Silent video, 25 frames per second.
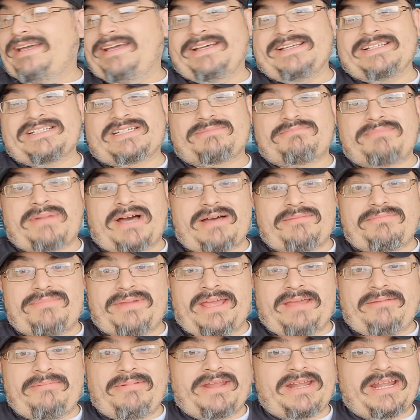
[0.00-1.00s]
it's my
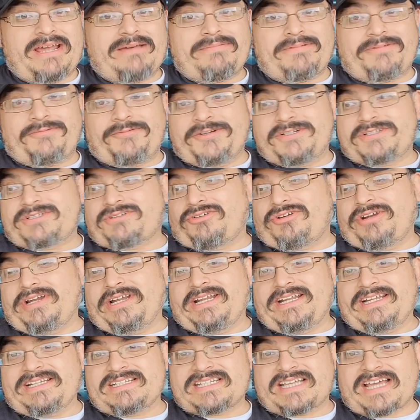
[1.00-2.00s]
baby and I've been
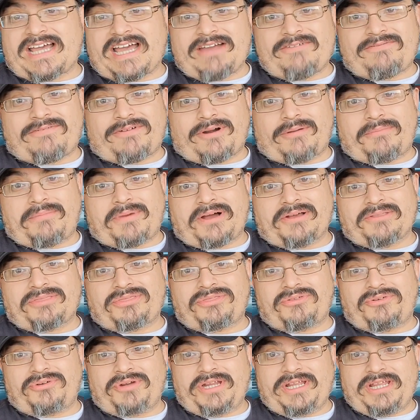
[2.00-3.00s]
restoring this guy for
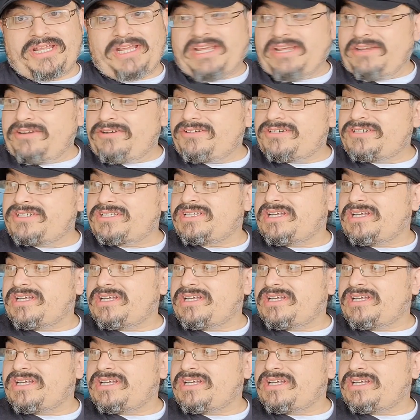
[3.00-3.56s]
about 3 years.